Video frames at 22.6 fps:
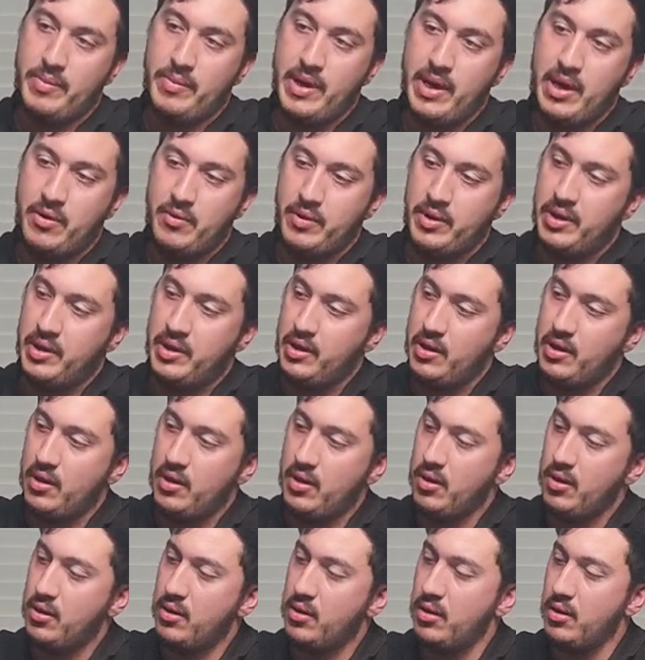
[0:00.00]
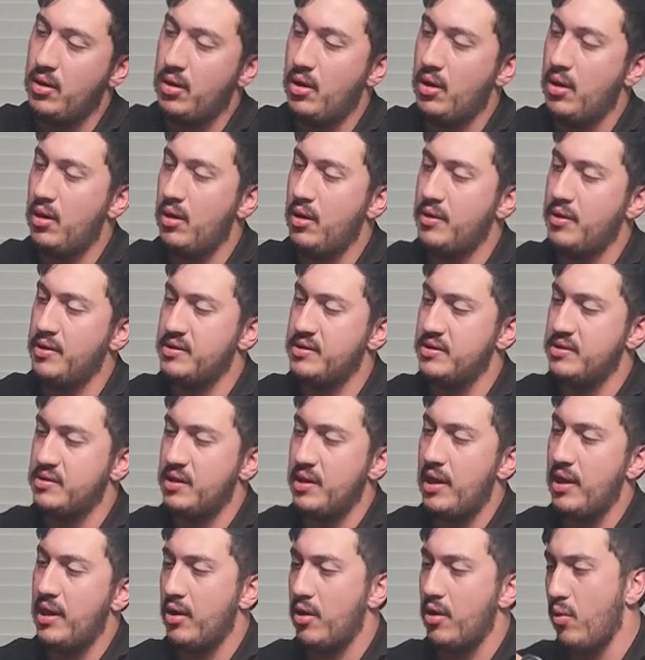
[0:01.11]
battery in here. Uh, this is an
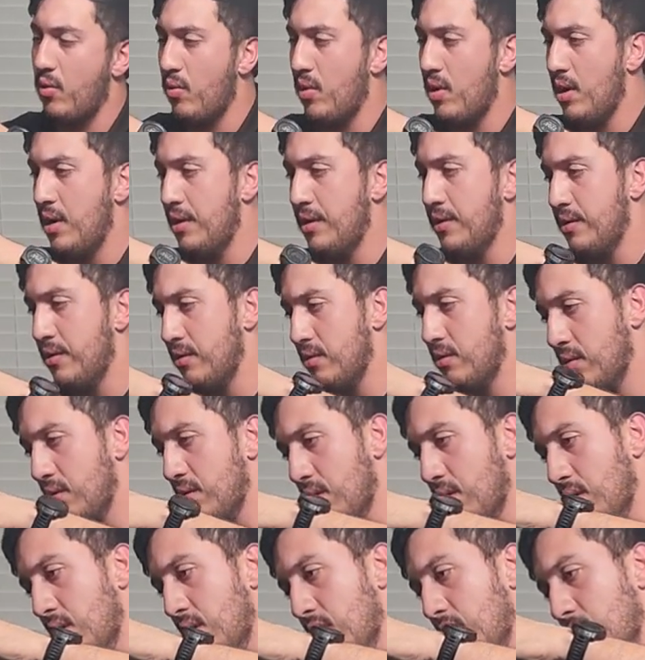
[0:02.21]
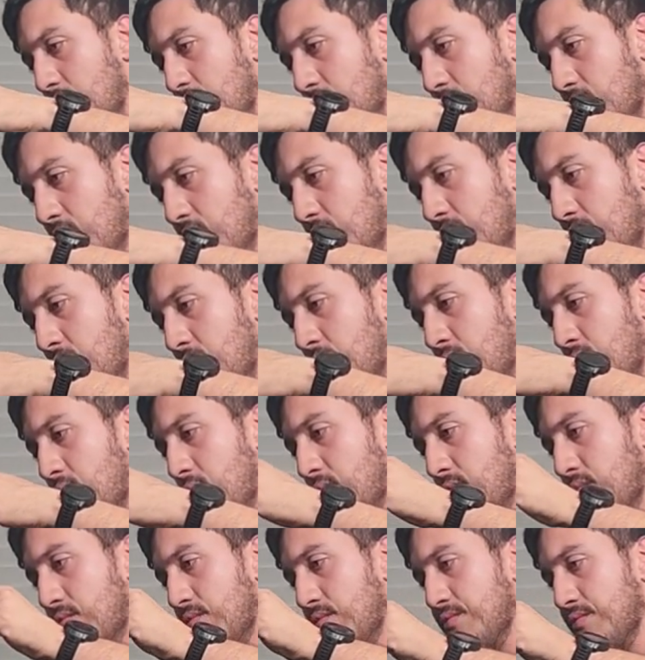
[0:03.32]
Echo one.
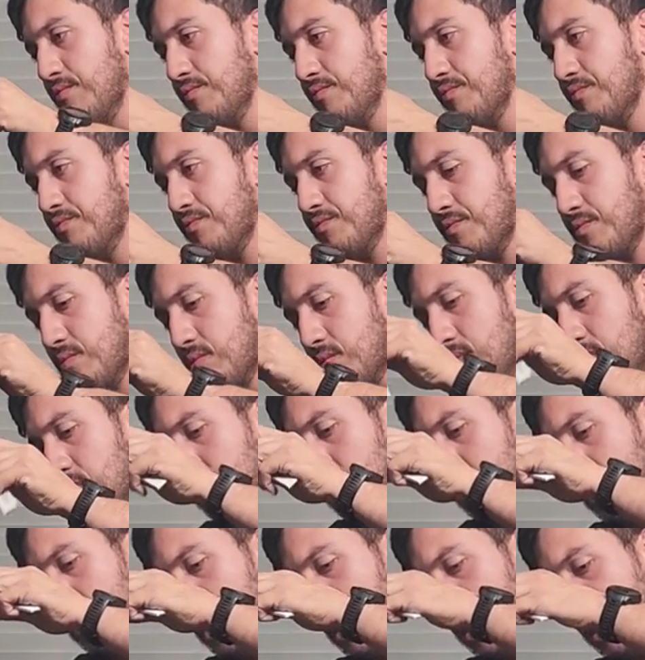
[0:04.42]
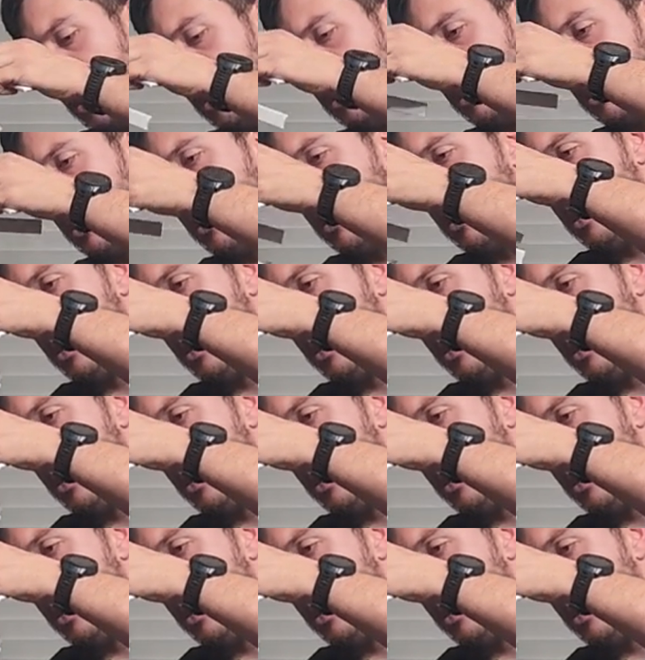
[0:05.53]
Um, like I said,